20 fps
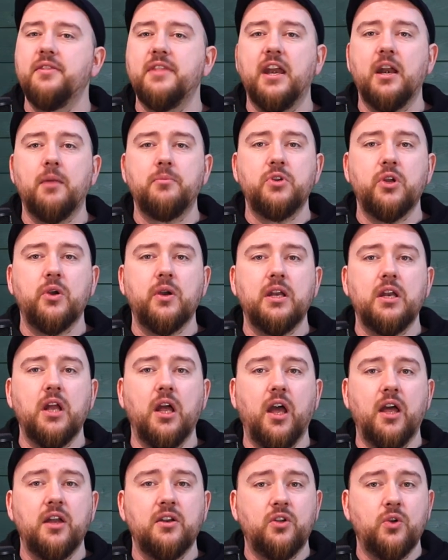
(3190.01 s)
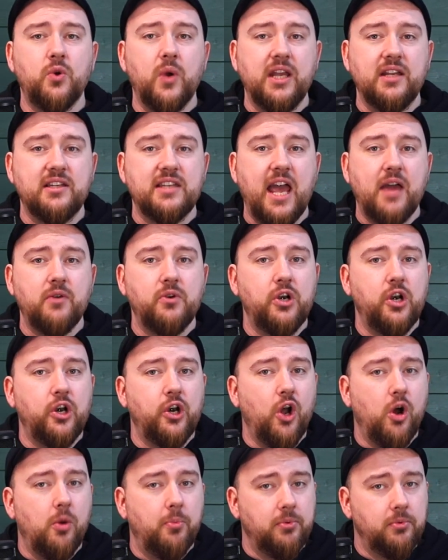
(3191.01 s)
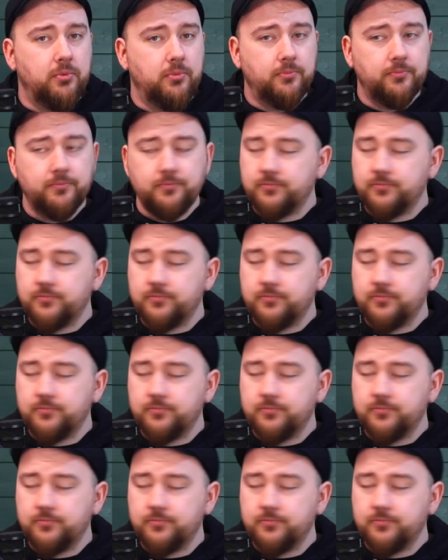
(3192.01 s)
then I'm doing a quick down and an up,